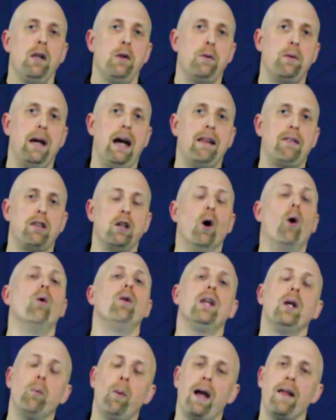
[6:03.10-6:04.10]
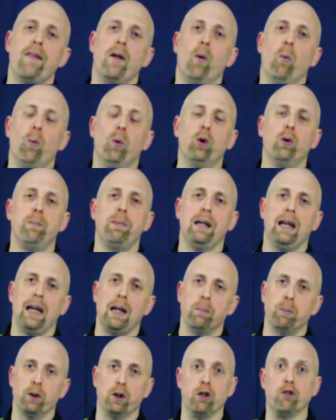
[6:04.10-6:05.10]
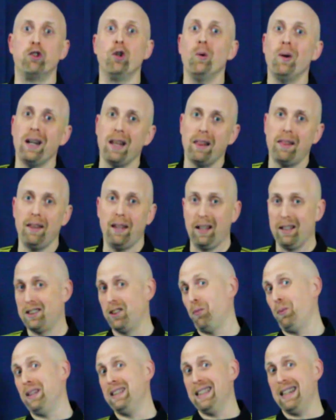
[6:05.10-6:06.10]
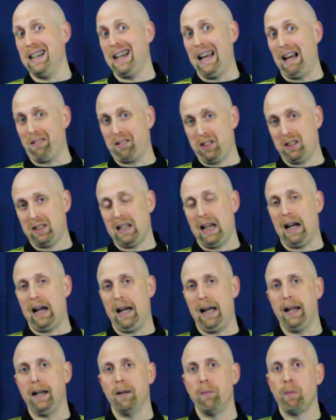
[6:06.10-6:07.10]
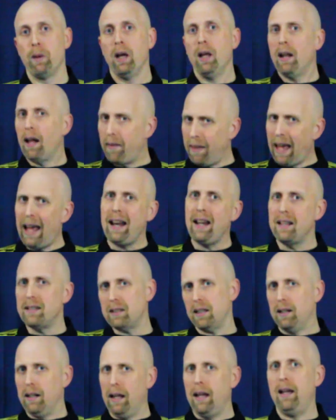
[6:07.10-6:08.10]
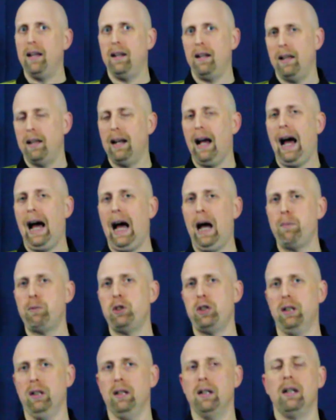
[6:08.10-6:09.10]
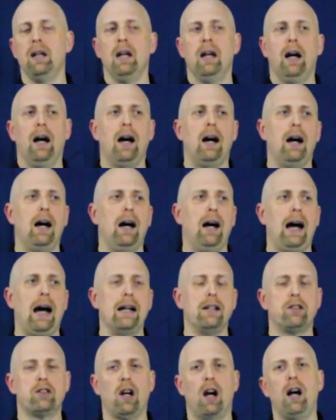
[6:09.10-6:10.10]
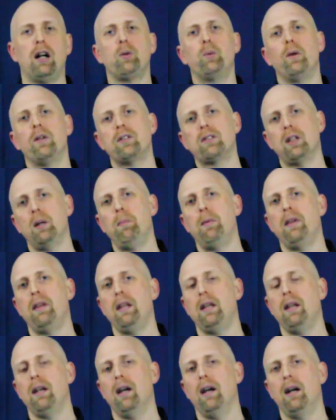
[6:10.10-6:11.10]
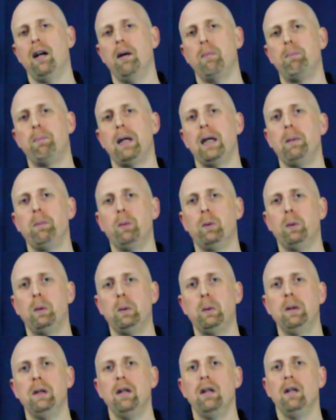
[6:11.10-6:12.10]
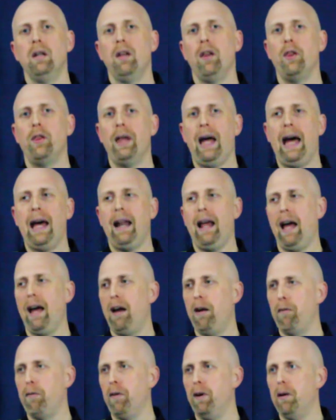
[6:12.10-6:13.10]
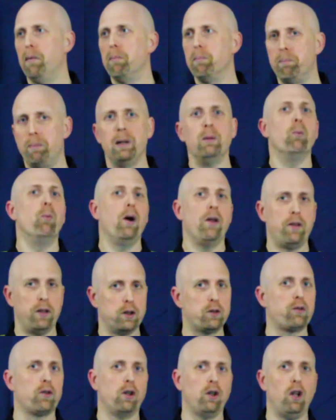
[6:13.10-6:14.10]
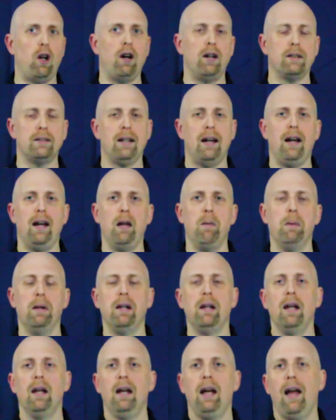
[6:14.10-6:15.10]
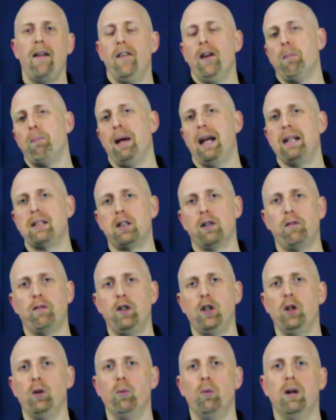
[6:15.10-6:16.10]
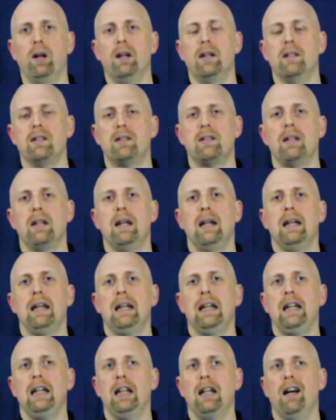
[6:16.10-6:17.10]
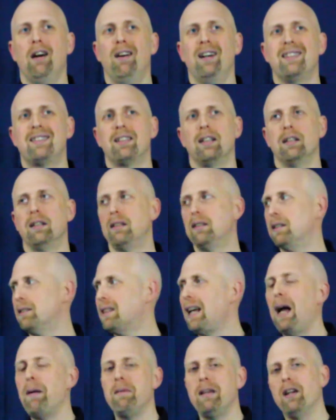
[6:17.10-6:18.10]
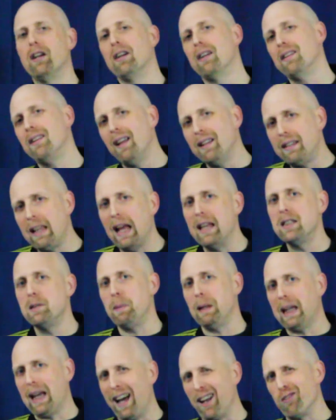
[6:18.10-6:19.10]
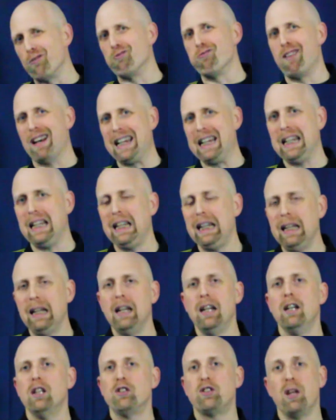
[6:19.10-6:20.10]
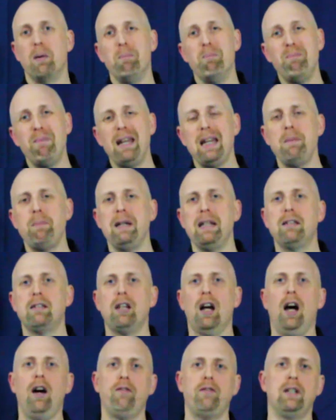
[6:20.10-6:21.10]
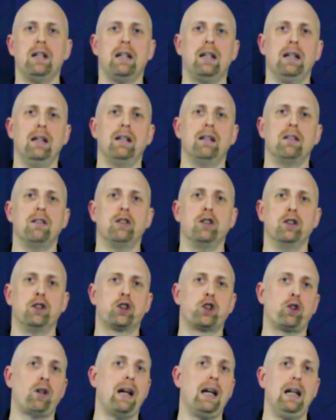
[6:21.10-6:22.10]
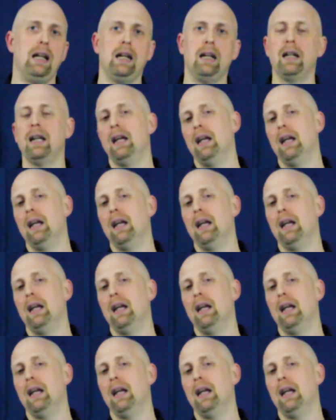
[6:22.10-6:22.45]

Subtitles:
that the only way that we'll be able to do anything is if we did it outside. Now that is an option. I talked with some of the people that have been with us for a long time, and their basic view was, it's this time of year it tends to be kind of rainy, so it may be tough to get good training.